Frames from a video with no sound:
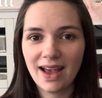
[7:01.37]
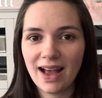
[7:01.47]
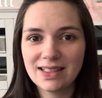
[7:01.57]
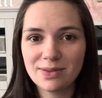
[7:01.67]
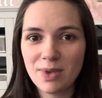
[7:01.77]

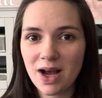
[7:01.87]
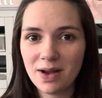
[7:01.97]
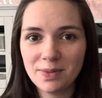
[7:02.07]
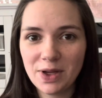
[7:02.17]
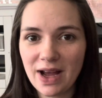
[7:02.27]
As a
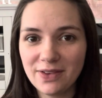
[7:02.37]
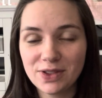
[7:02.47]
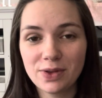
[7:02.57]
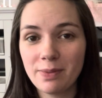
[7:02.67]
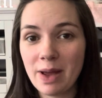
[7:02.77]
mom, you have
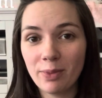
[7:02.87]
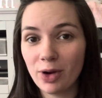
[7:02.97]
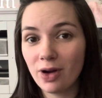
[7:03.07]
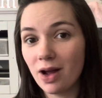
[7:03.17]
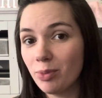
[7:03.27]
to
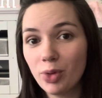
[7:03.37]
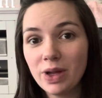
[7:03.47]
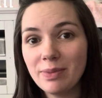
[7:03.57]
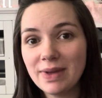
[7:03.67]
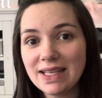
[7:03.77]
remember
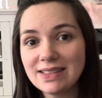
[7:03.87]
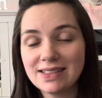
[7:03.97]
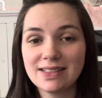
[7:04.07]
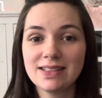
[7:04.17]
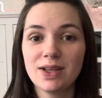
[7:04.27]

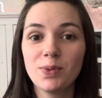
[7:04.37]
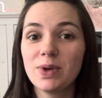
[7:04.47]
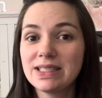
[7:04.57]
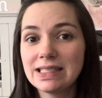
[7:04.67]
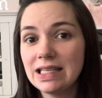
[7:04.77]
appointments,
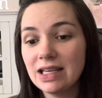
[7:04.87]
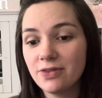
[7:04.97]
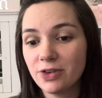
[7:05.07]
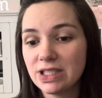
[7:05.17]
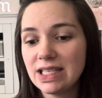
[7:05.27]
what's needed
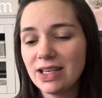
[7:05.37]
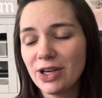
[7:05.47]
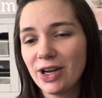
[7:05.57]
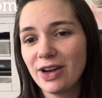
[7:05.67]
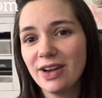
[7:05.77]
for
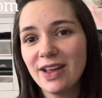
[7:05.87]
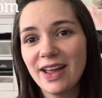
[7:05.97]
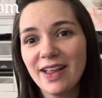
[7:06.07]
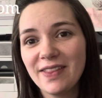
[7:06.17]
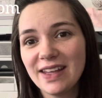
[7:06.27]
dinner,
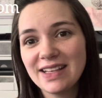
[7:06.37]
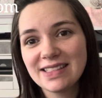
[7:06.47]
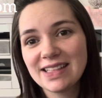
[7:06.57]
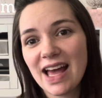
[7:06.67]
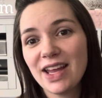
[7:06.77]

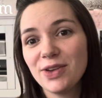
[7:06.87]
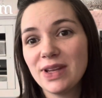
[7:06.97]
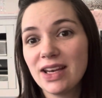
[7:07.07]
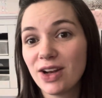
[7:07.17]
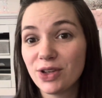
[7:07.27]
things that you
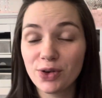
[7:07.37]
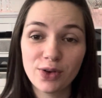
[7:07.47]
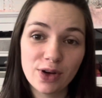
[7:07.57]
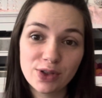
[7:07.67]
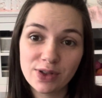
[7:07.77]
need on your
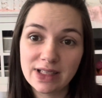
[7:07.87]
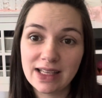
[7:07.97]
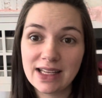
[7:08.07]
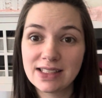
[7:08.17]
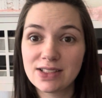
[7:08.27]
grocery
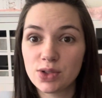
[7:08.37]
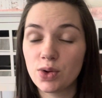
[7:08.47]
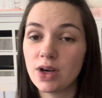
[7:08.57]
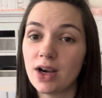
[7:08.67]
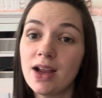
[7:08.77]
list,
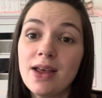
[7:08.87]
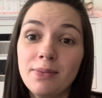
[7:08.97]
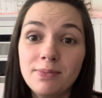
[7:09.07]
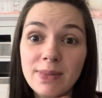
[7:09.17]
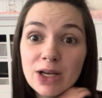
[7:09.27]
or
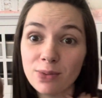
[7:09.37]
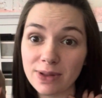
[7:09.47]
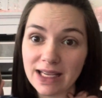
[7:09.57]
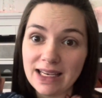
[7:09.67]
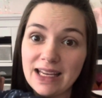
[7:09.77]
meal
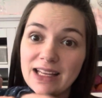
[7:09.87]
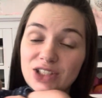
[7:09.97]
planning in